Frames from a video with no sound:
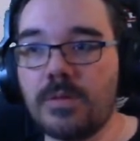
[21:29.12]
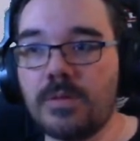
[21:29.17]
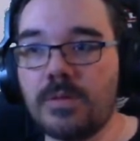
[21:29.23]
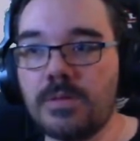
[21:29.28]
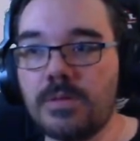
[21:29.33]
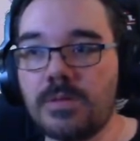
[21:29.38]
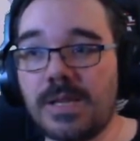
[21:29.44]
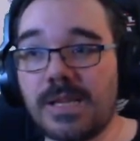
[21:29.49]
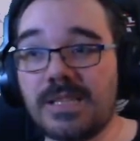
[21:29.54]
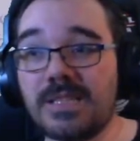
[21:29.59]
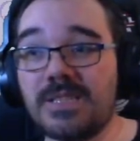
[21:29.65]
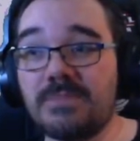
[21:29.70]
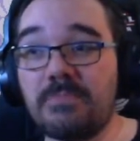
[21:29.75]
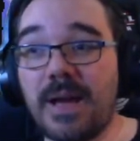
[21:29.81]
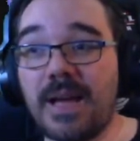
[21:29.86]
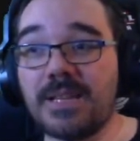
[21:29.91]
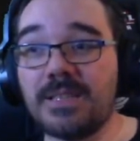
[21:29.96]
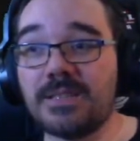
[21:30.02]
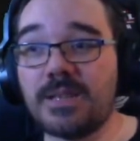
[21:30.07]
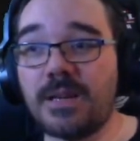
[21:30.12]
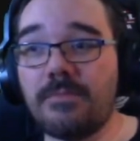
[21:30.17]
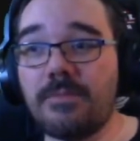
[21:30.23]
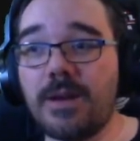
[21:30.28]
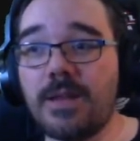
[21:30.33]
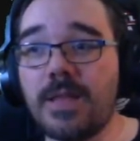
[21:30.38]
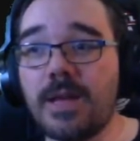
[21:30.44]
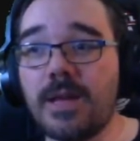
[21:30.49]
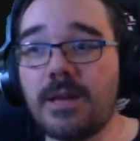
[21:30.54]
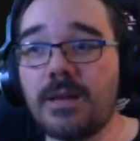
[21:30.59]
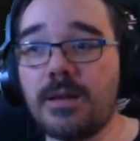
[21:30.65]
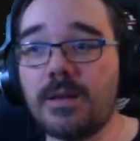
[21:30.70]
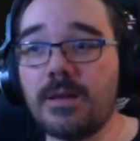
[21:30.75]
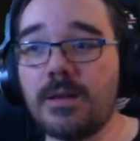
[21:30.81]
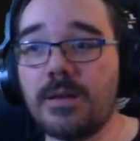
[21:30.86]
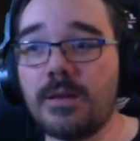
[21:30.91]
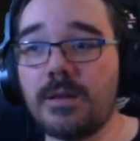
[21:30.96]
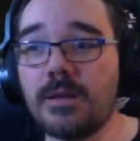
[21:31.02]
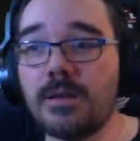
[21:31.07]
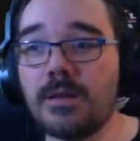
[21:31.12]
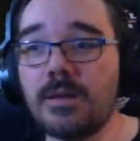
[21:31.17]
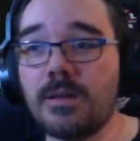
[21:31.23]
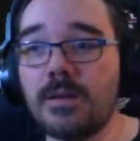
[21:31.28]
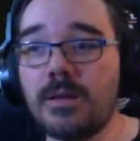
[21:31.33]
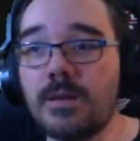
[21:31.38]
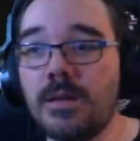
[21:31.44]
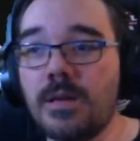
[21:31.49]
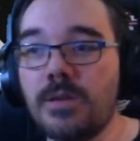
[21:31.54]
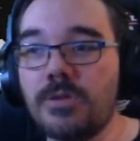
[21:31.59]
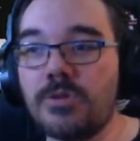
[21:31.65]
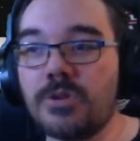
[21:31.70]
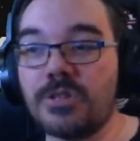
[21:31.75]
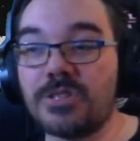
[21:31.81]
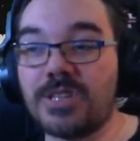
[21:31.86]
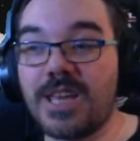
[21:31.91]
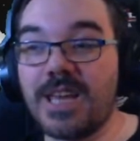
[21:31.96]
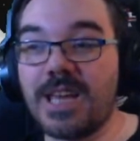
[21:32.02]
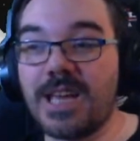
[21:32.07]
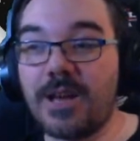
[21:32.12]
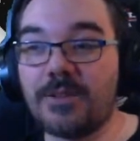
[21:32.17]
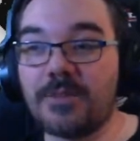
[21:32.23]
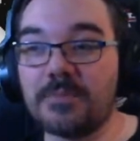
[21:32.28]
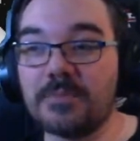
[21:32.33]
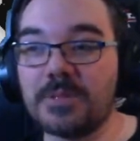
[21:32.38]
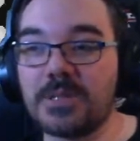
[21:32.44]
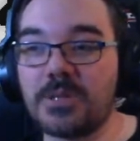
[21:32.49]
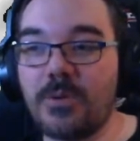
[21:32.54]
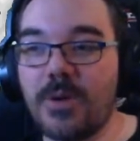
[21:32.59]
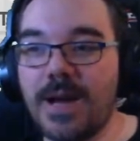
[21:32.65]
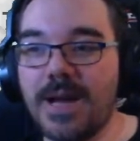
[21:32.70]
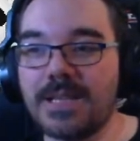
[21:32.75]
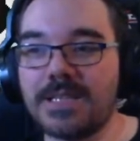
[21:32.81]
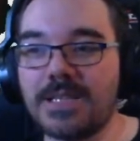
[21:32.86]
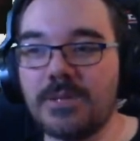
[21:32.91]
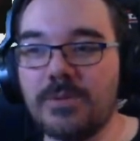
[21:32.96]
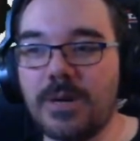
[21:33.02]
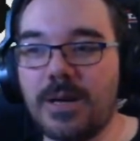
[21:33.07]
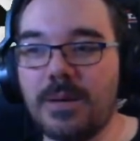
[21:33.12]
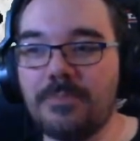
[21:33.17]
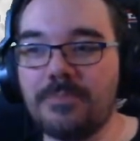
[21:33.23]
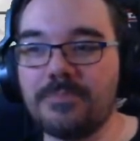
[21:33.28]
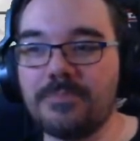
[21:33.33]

That's the bad design right there. You can see it goes from square to